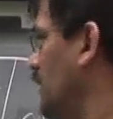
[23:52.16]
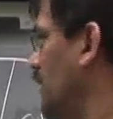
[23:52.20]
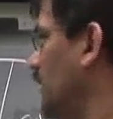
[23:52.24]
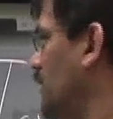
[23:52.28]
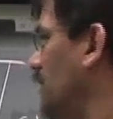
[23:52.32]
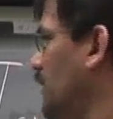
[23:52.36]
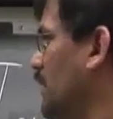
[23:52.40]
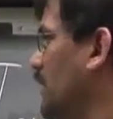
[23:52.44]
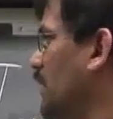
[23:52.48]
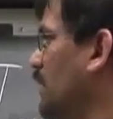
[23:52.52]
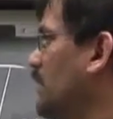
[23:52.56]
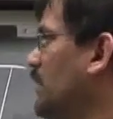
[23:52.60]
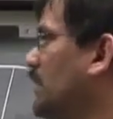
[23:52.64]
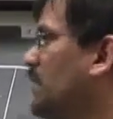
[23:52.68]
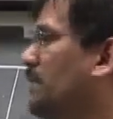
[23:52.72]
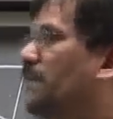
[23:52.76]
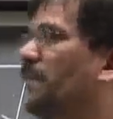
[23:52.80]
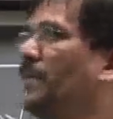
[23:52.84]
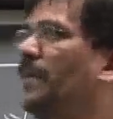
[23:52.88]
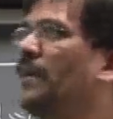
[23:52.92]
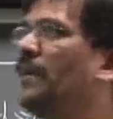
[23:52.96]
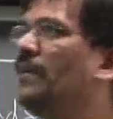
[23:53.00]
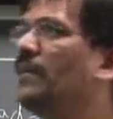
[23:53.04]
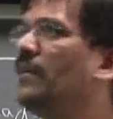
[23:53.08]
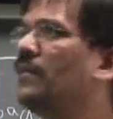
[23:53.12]
this and this is
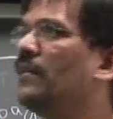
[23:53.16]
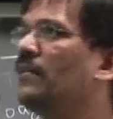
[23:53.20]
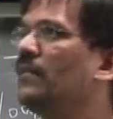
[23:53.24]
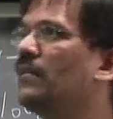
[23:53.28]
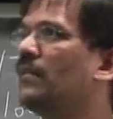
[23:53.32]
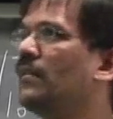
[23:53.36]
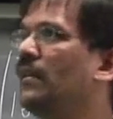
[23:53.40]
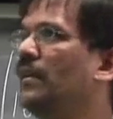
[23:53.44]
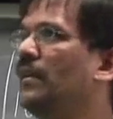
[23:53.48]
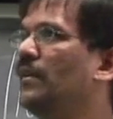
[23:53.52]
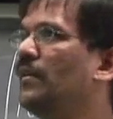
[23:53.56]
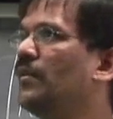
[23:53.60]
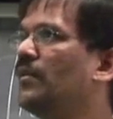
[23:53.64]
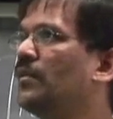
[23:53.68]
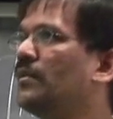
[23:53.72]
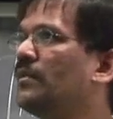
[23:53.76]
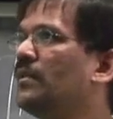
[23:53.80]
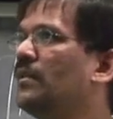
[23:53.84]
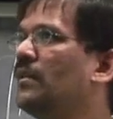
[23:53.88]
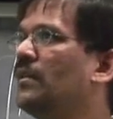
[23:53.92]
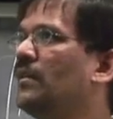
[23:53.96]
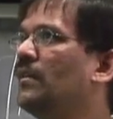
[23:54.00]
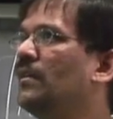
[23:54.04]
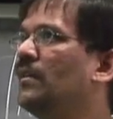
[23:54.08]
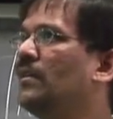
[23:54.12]
being
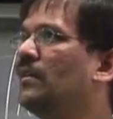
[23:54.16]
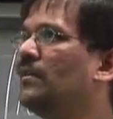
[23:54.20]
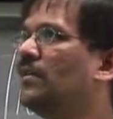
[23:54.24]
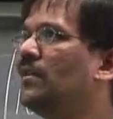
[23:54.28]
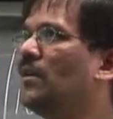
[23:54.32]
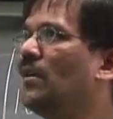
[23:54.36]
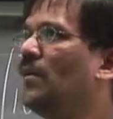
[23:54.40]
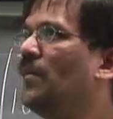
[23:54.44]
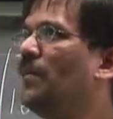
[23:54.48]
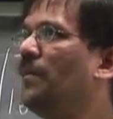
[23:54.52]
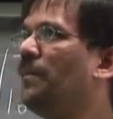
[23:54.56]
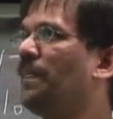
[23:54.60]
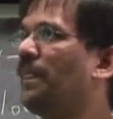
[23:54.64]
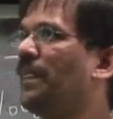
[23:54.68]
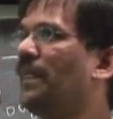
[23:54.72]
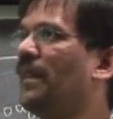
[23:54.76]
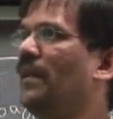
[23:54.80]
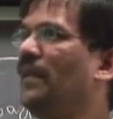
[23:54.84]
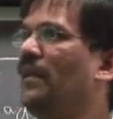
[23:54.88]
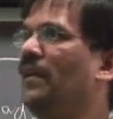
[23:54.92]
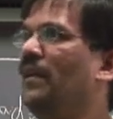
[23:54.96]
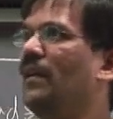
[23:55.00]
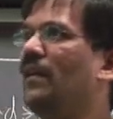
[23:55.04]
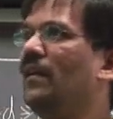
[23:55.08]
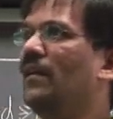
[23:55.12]
reused. So
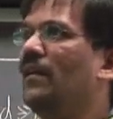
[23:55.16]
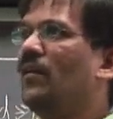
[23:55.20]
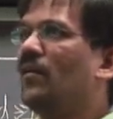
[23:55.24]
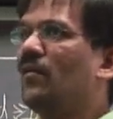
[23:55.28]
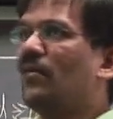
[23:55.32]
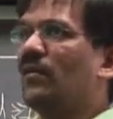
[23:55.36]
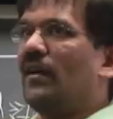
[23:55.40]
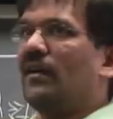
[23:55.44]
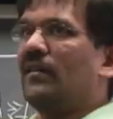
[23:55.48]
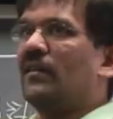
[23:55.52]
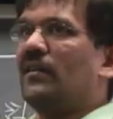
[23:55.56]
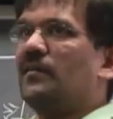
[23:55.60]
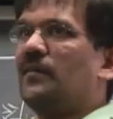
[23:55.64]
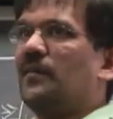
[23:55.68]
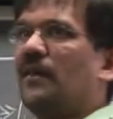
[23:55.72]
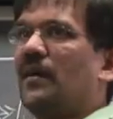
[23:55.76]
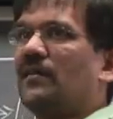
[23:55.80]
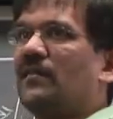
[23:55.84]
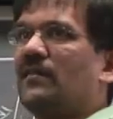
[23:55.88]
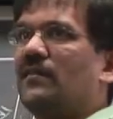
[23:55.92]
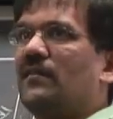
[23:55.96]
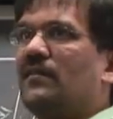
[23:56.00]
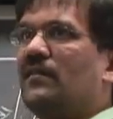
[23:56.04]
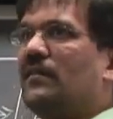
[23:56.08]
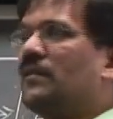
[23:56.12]
it'll look like this
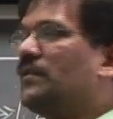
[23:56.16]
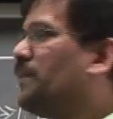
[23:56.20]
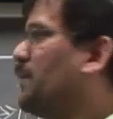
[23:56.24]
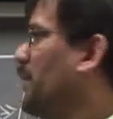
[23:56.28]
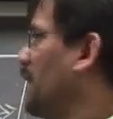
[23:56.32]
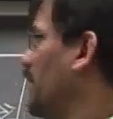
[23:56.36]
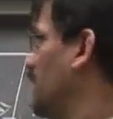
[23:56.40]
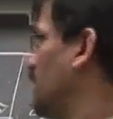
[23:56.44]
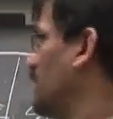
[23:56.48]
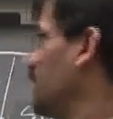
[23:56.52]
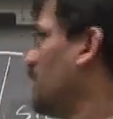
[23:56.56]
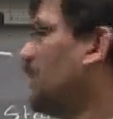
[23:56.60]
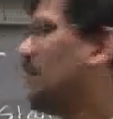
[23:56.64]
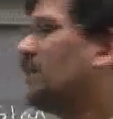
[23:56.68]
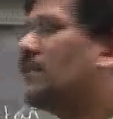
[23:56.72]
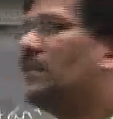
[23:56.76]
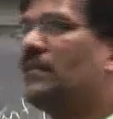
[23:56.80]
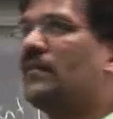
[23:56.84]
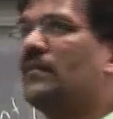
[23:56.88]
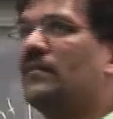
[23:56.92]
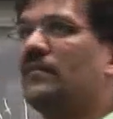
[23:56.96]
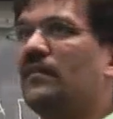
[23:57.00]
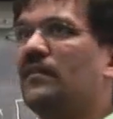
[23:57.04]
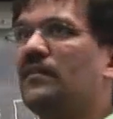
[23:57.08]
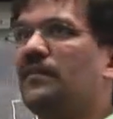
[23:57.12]
process is this big, this
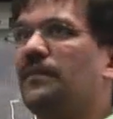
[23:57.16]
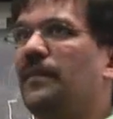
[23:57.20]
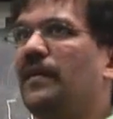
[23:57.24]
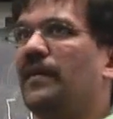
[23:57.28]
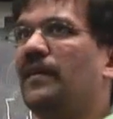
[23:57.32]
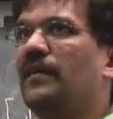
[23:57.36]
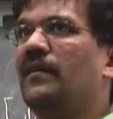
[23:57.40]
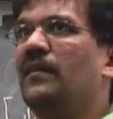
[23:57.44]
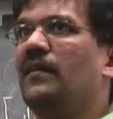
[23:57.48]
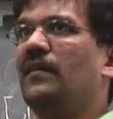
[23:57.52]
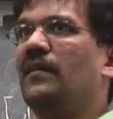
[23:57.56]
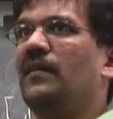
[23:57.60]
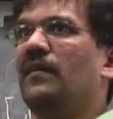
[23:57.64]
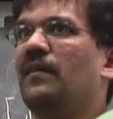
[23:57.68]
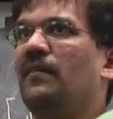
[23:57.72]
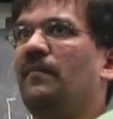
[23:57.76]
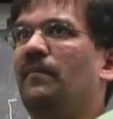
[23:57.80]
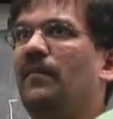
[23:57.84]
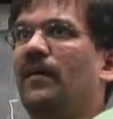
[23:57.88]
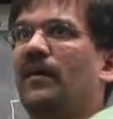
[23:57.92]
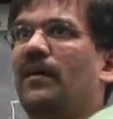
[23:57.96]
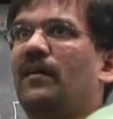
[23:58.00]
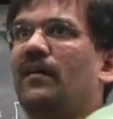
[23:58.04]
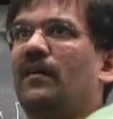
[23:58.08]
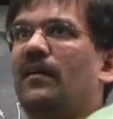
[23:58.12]
process is this big,
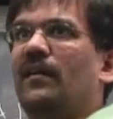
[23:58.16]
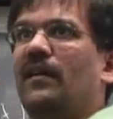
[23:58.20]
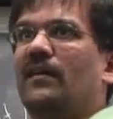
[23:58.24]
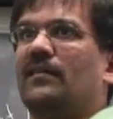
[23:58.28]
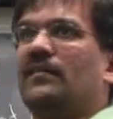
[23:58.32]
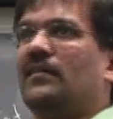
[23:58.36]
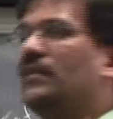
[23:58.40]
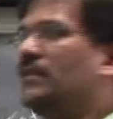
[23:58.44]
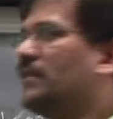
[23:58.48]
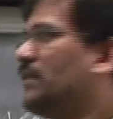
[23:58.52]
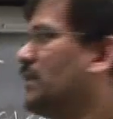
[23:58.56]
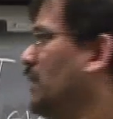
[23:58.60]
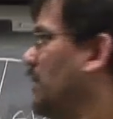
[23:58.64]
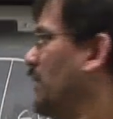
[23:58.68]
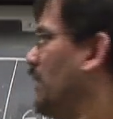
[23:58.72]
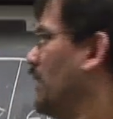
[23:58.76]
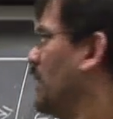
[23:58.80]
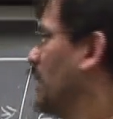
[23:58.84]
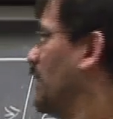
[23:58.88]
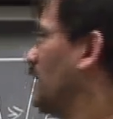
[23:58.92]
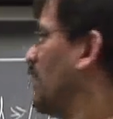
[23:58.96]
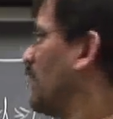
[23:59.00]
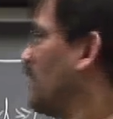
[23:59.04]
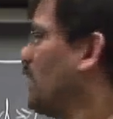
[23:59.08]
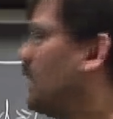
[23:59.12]
but
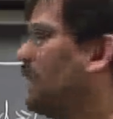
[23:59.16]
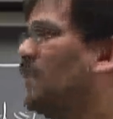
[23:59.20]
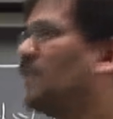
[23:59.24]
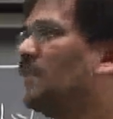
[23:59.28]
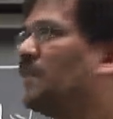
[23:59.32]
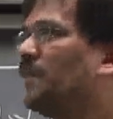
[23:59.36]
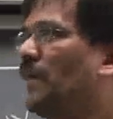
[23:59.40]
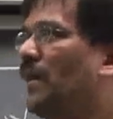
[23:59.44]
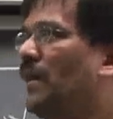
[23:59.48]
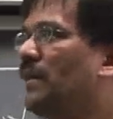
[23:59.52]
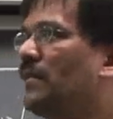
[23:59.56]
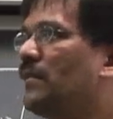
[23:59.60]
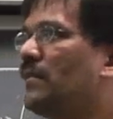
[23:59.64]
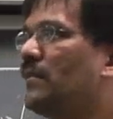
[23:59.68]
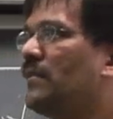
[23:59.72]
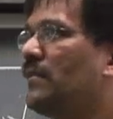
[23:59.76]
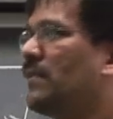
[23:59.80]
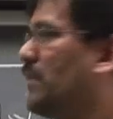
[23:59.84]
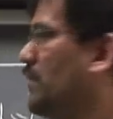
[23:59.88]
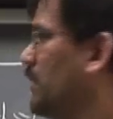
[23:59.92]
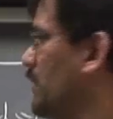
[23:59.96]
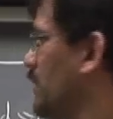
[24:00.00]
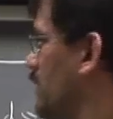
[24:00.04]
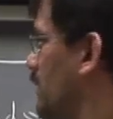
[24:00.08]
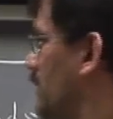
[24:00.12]
essentially this process
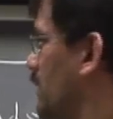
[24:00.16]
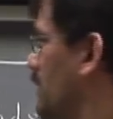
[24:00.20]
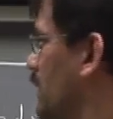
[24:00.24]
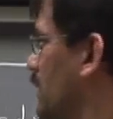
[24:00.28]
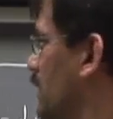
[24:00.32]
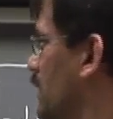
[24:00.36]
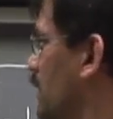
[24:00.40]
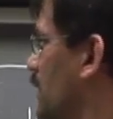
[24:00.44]
is,